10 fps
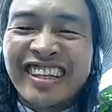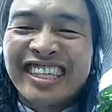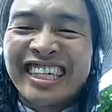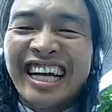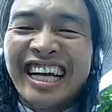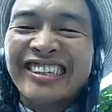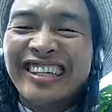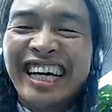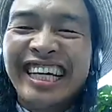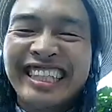I know
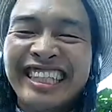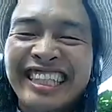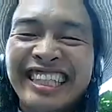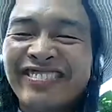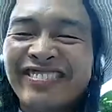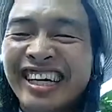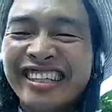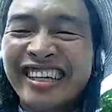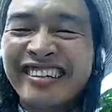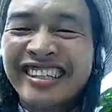AC and BART are
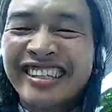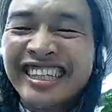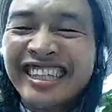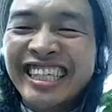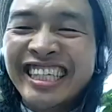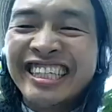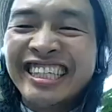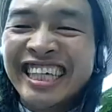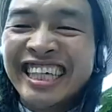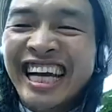the only agencies
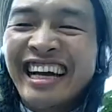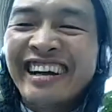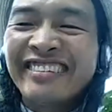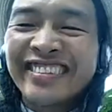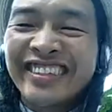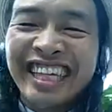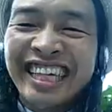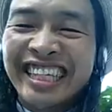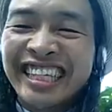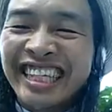that have
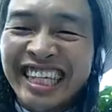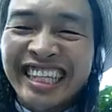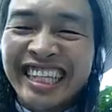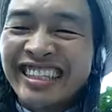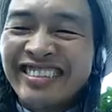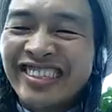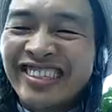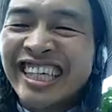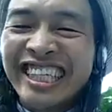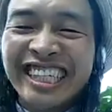an elected board.